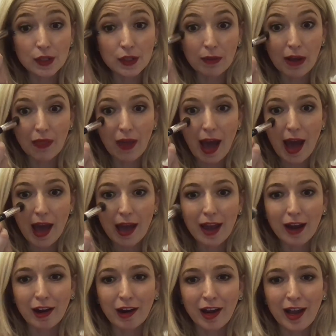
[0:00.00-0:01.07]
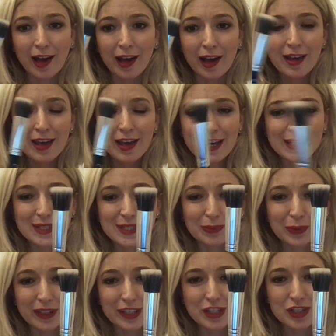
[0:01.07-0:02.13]
around the eye area. It's
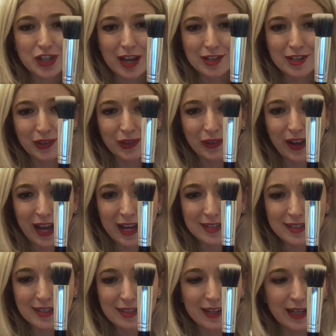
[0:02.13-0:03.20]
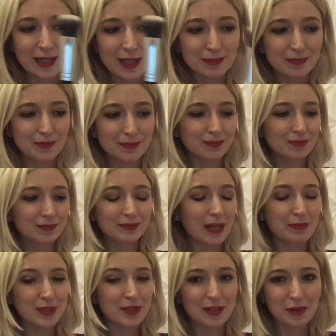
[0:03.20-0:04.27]
really gentle, you guys. Um,
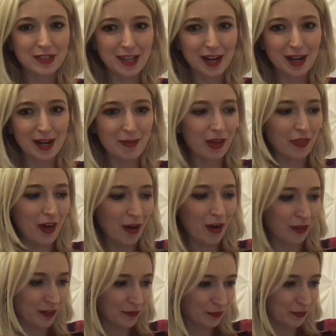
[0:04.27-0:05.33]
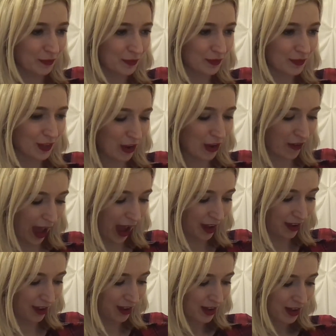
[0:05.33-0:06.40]
I'm so excited about that one.
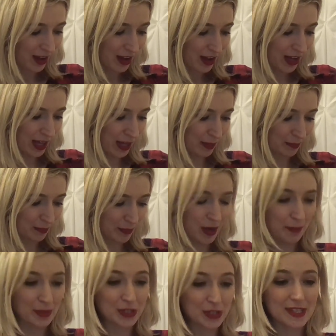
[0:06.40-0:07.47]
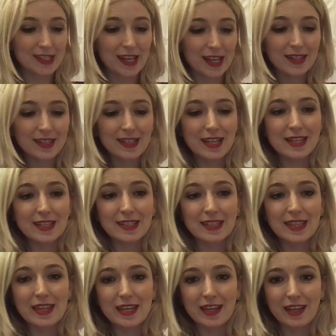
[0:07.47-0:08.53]
Okay, um, number six is
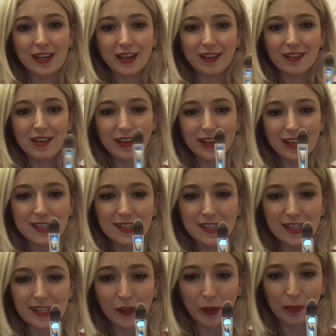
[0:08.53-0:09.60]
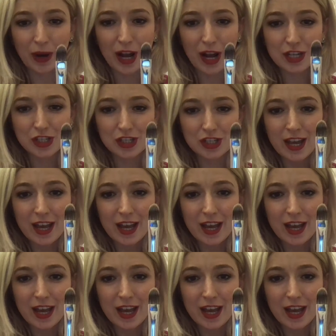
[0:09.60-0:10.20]
the concealer brush